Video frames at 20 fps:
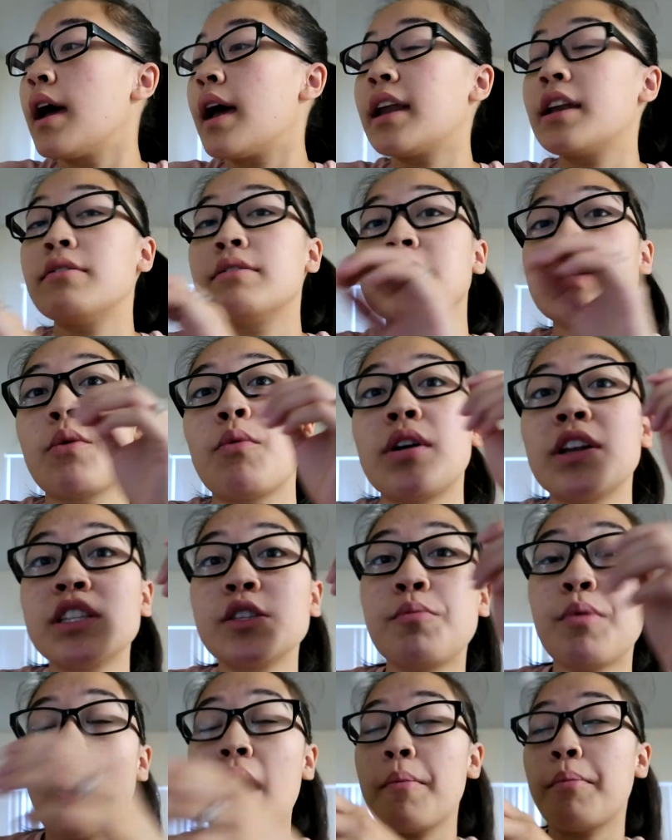Anyways, I wanted
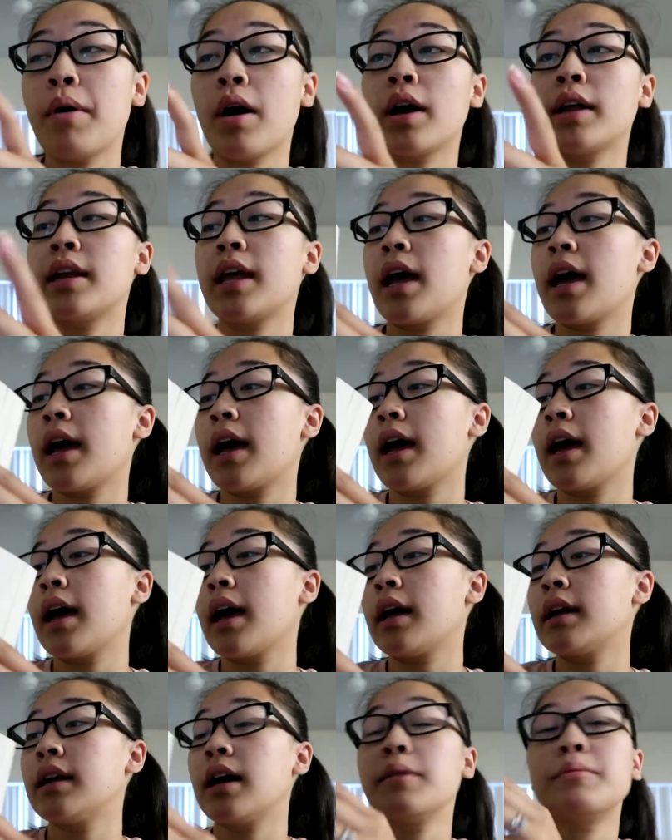to pop on
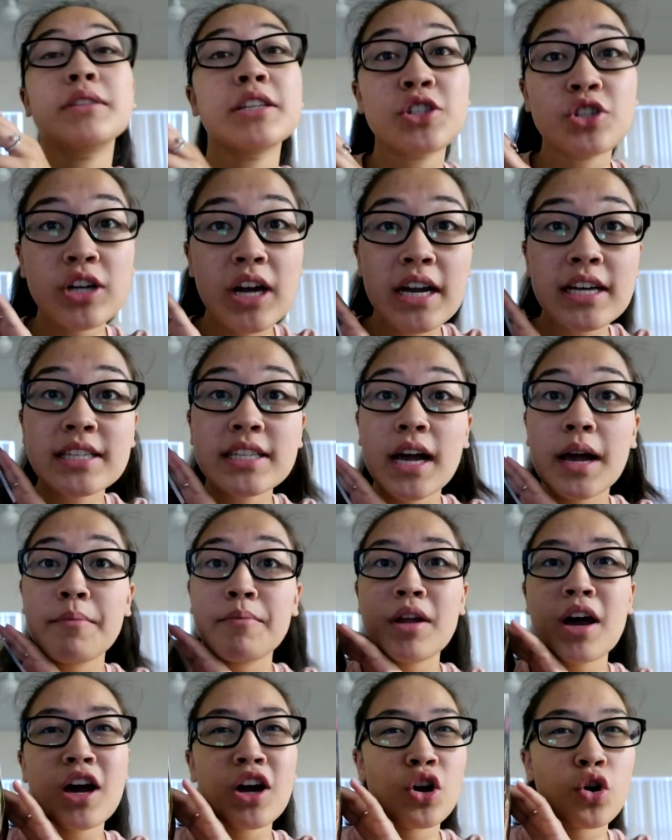and update you guys.
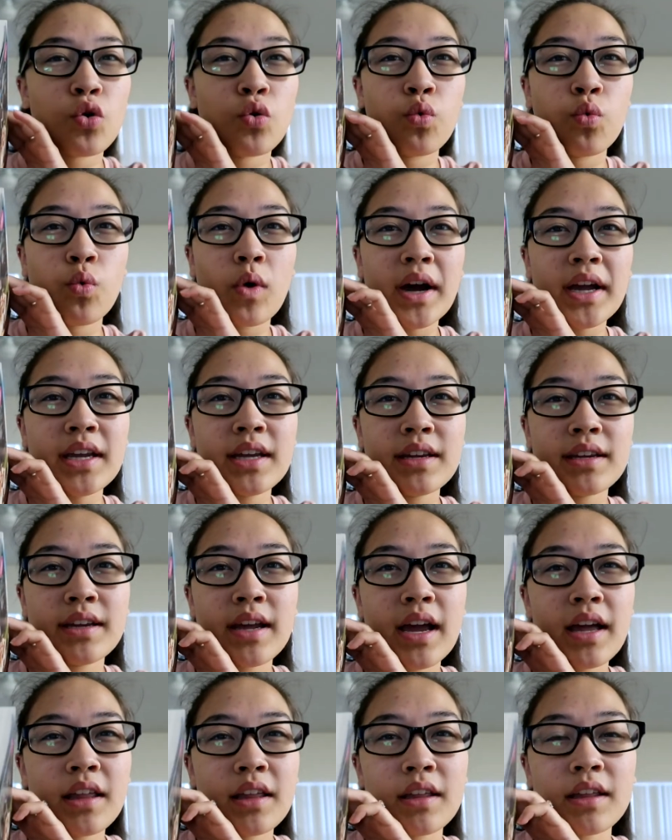I'm not quite
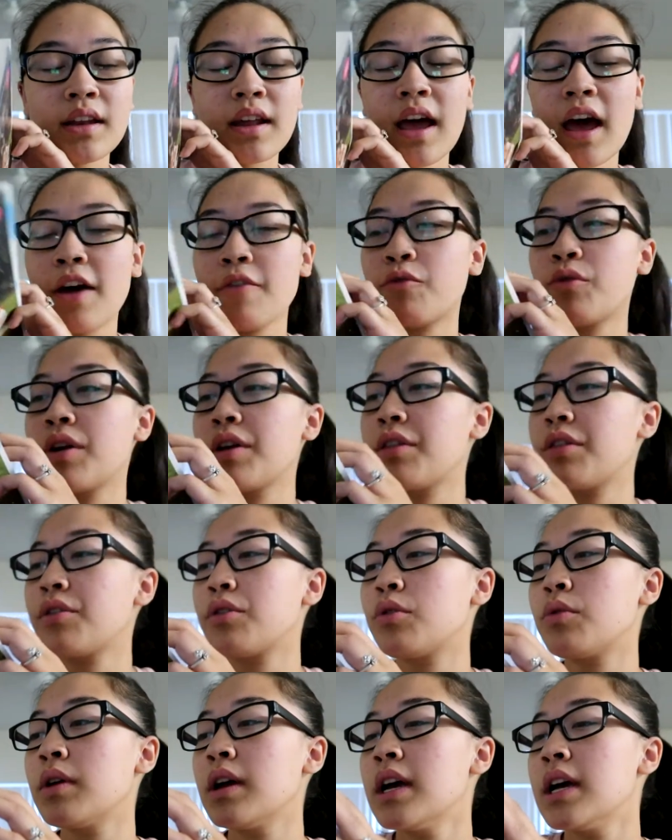yet halfway
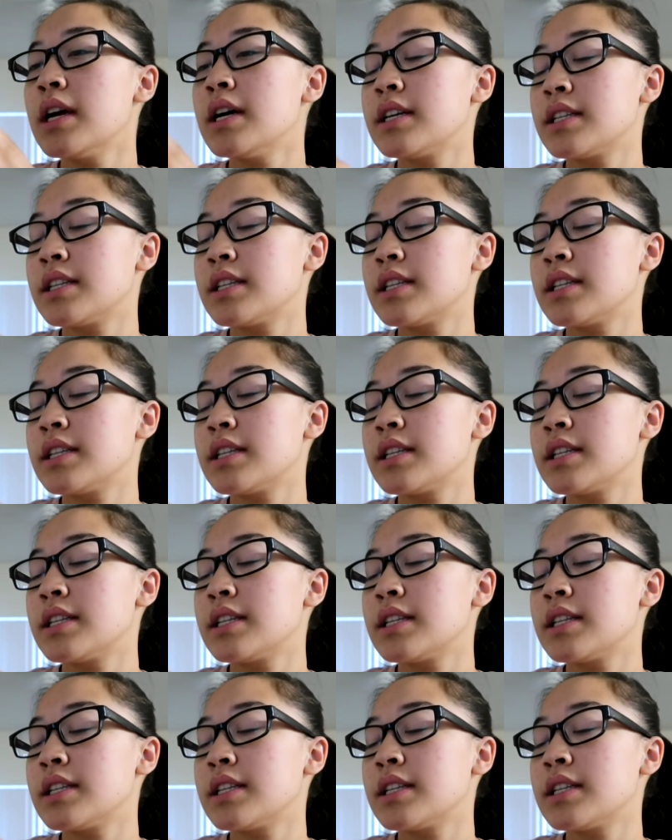through.